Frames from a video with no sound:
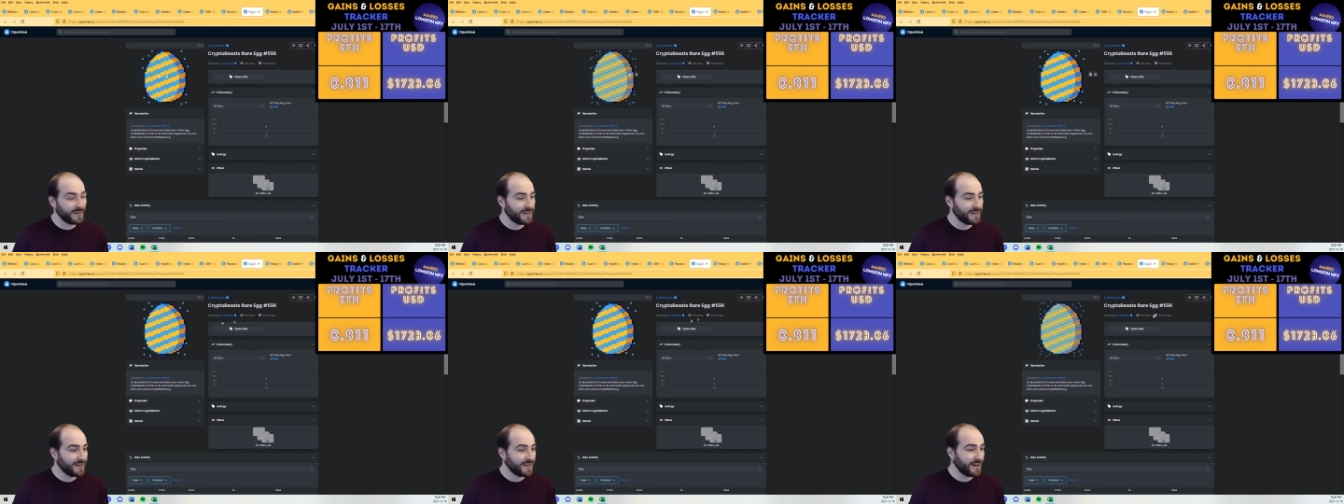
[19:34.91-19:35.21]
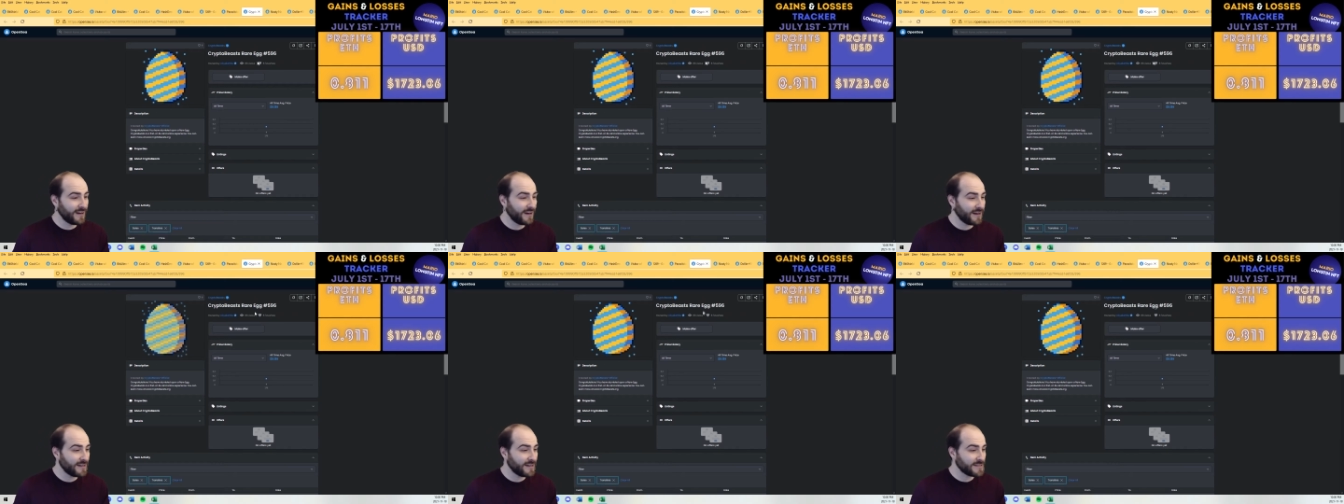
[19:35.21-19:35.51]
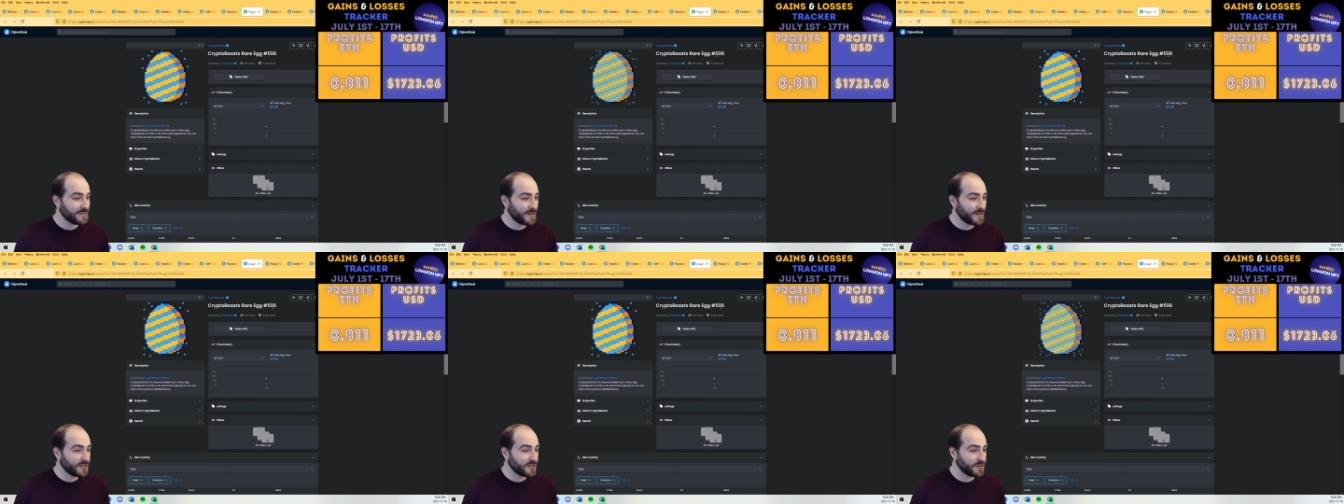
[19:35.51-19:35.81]

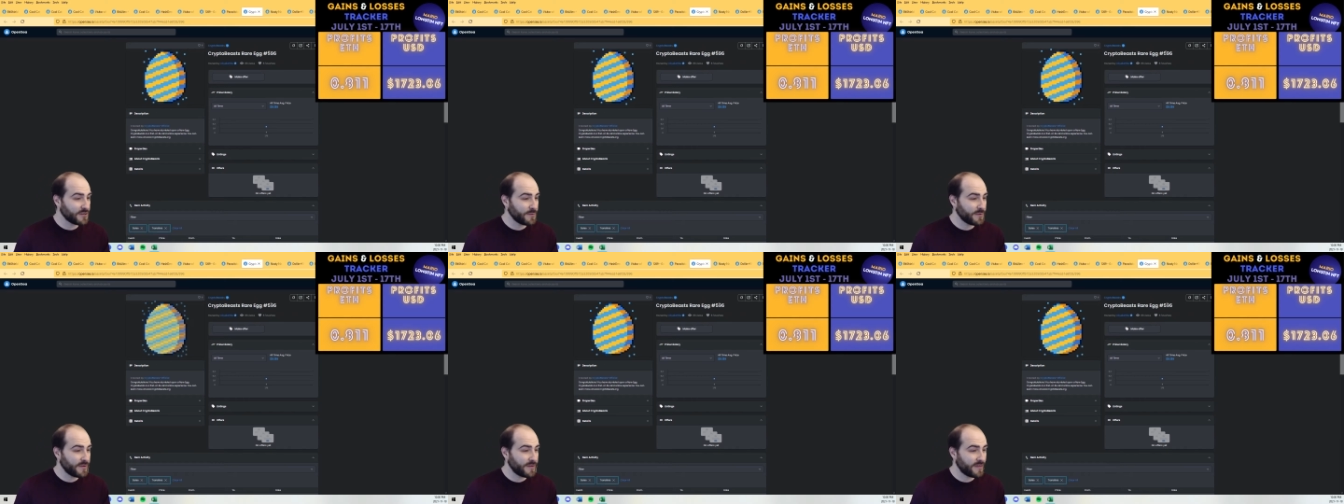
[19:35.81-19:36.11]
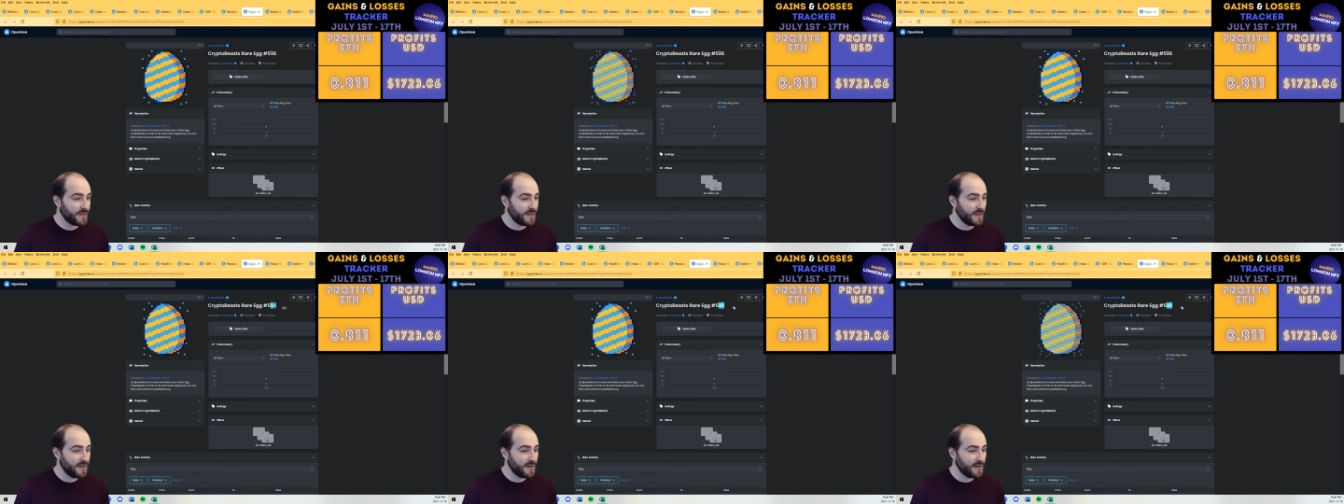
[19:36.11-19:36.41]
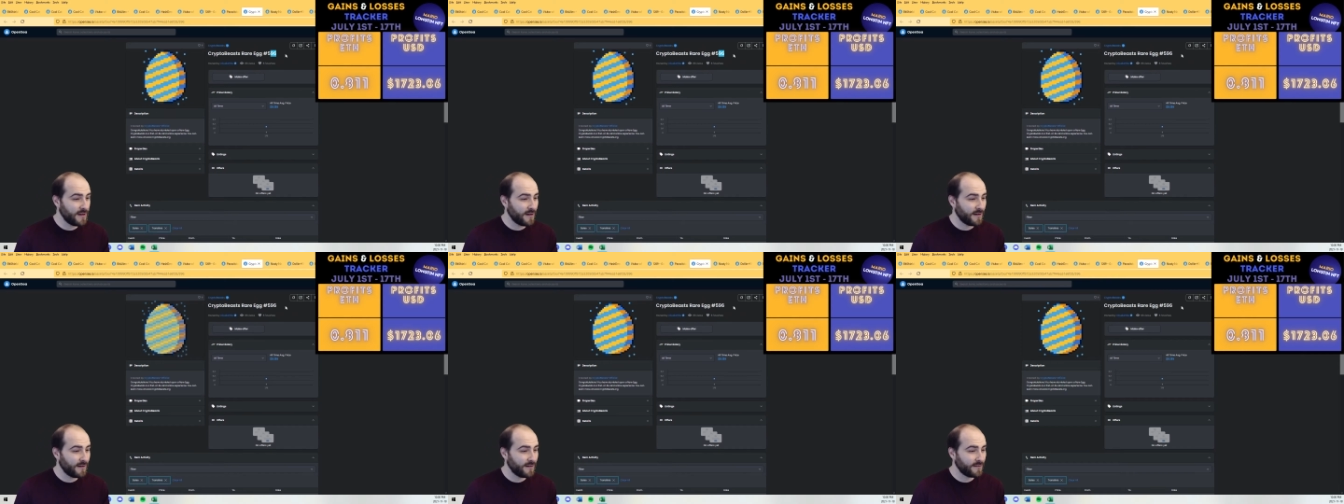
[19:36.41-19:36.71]
especially with
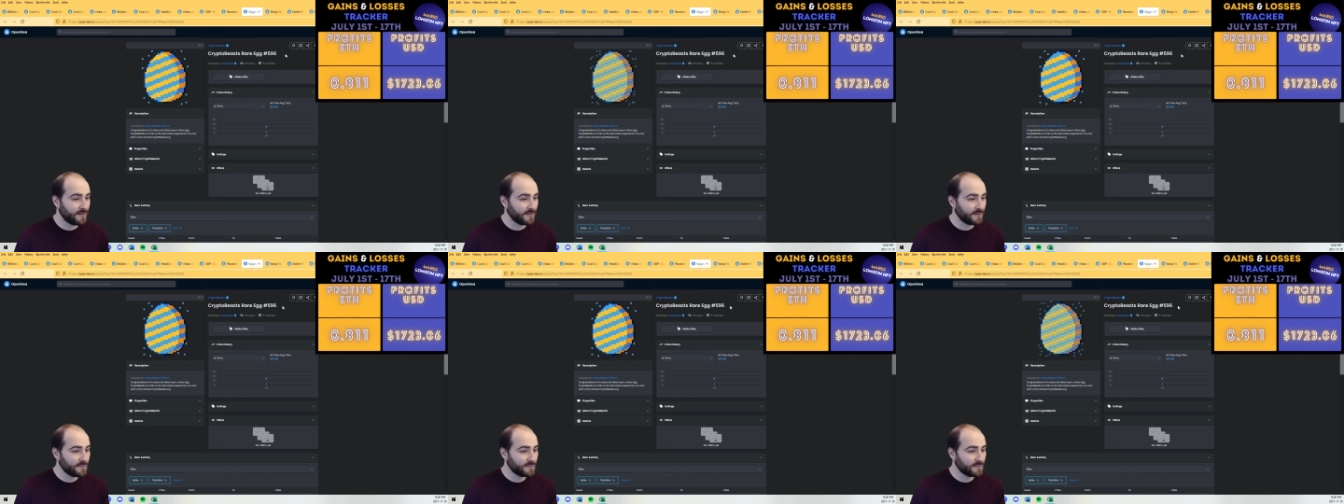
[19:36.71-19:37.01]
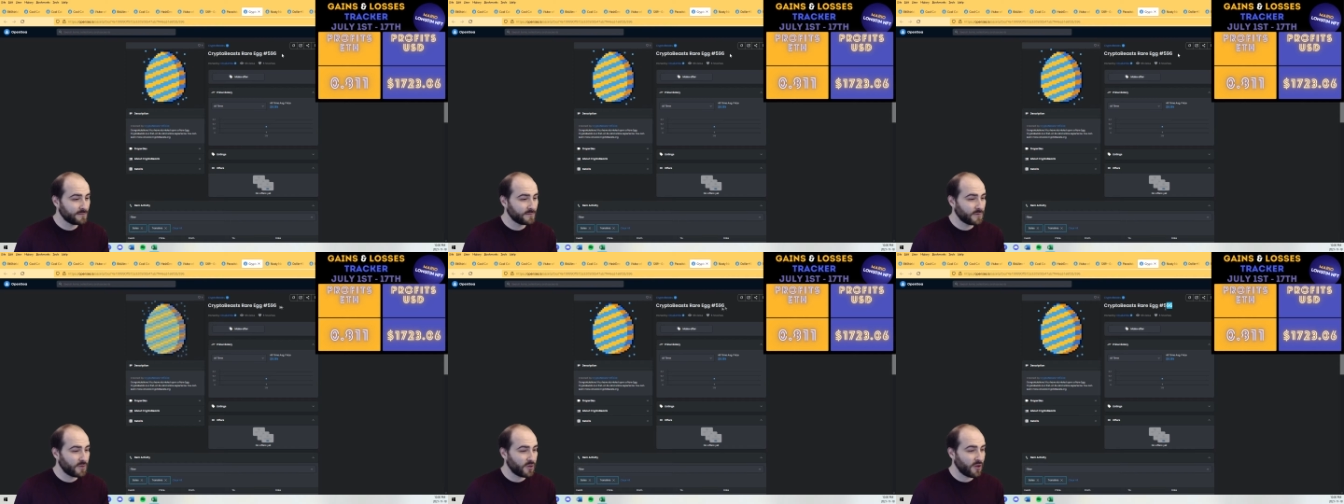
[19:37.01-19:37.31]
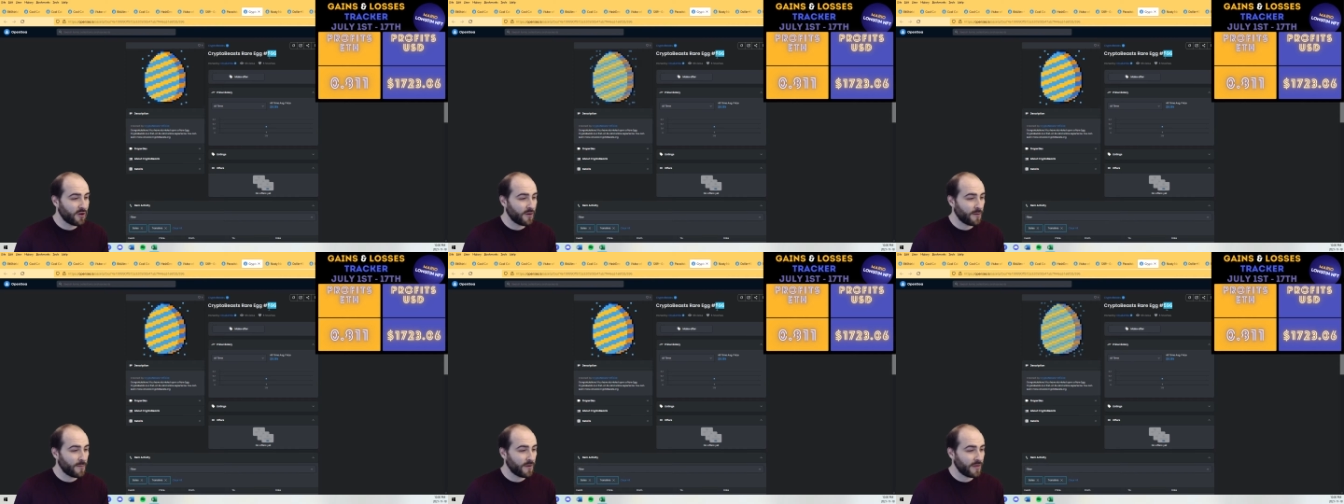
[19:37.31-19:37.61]
the
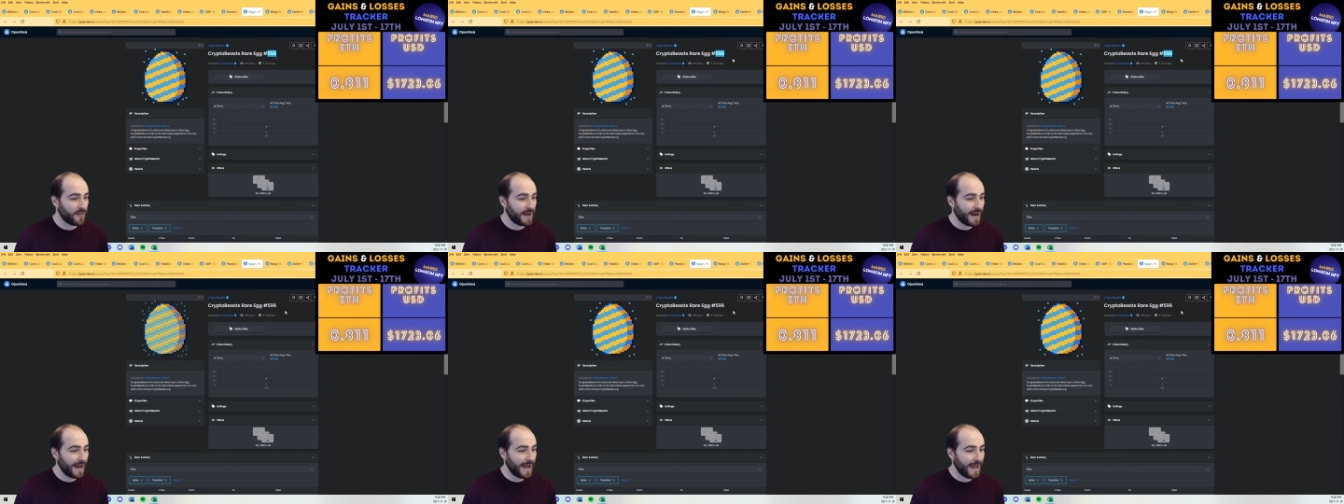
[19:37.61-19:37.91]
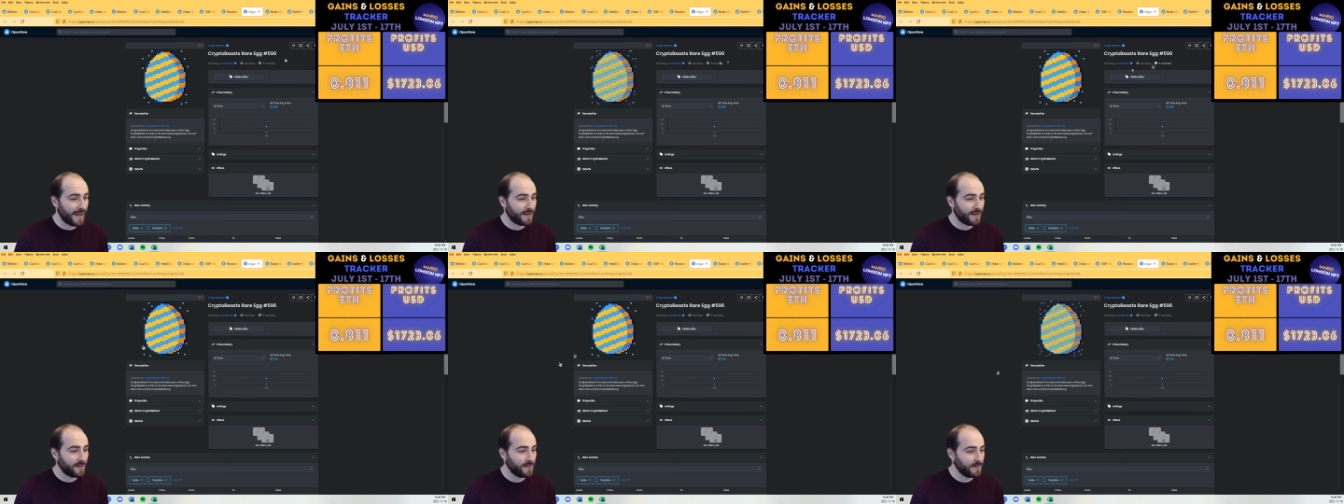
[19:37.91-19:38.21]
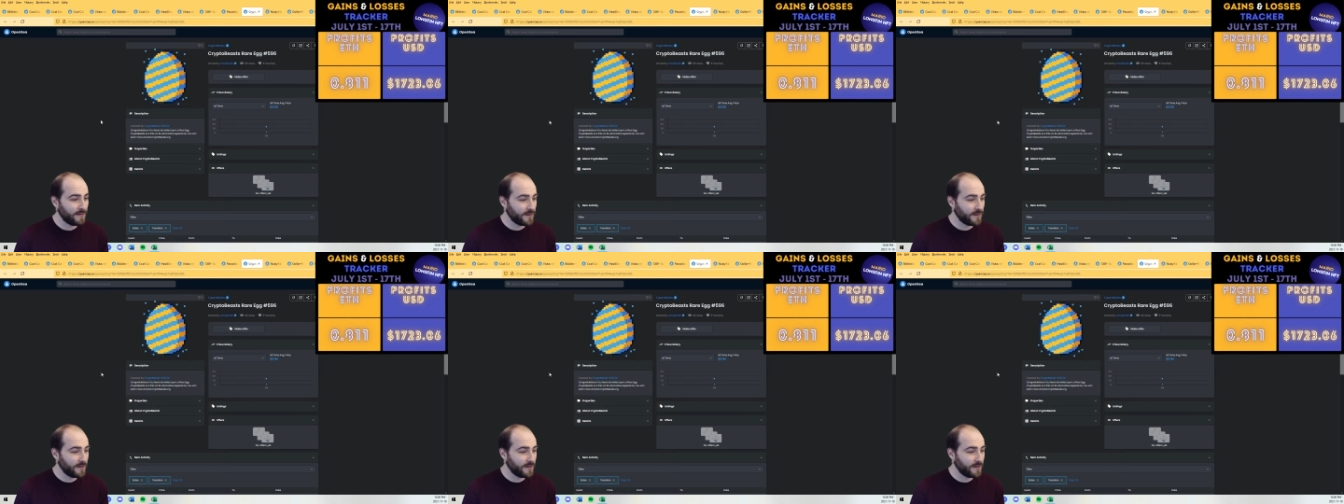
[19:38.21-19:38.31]
number that I had.